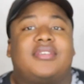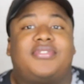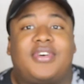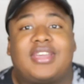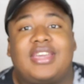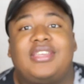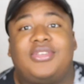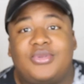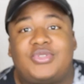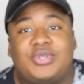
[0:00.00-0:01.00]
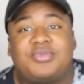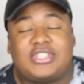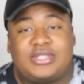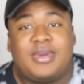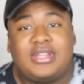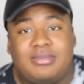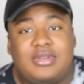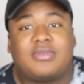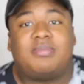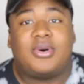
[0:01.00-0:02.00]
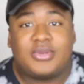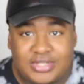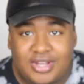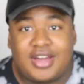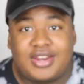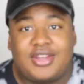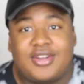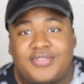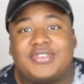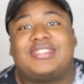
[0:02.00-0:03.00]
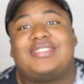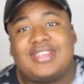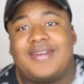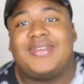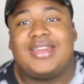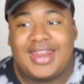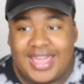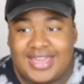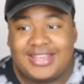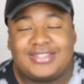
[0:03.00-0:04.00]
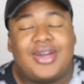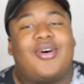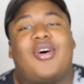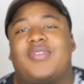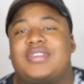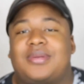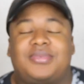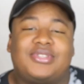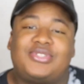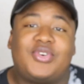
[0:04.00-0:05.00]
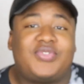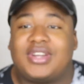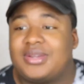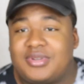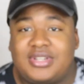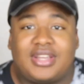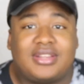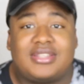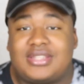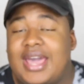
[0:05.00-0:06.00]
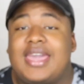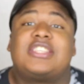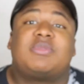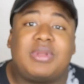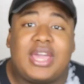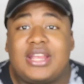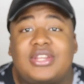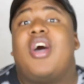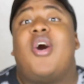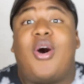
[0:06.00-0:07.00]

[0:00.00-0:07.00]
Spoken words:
Fucking YouTube suspended me from posting on here for 7 days over something so fucking ridiculous that I explained